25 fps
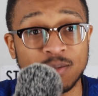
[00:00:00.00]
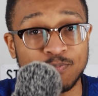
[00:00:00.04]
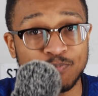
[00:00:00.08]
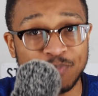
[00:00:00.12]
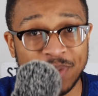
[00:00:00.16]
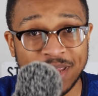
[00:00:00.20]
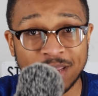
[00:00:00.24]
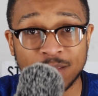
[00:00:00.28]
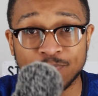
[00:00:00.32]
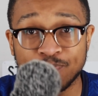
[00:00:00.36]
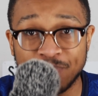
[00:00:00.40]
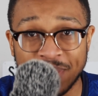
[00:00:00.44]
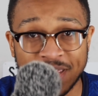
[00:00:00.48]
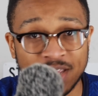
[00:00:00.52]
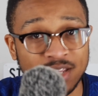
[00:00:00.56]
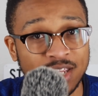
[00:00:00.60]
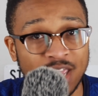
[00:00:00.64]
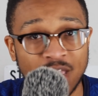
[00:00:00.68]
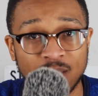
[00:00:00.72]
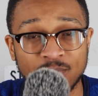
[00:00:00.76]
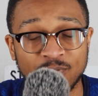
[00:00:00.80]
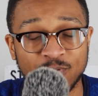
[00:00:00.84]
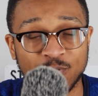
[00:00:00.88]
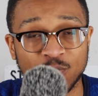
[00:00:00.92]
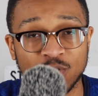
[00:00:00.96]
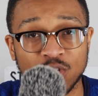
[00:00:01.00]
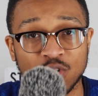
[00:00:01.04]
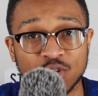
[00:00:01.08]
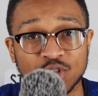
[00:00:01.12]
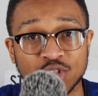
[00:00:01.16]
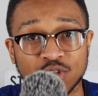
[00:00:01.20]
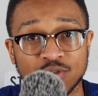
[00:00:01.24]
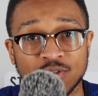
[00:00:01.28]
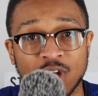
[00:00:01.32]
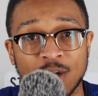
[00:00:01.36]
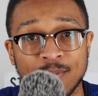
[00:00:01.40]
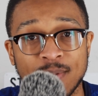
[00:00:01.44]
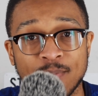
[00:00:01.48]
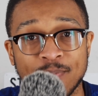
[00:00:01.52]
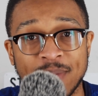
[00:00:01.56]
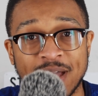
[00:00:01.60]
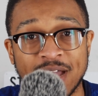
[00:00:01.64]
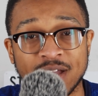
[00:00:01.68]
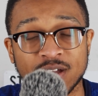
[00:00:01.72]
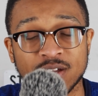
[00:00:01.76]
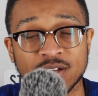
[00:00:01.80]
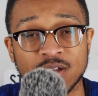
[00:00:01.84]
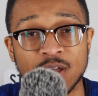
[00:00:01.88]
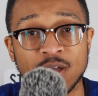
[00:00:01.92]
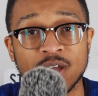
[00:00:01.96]
Big game for Alonso coming
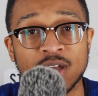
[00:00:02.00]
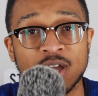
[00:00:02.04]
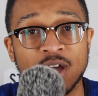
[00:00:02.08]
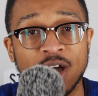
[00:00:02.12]
back.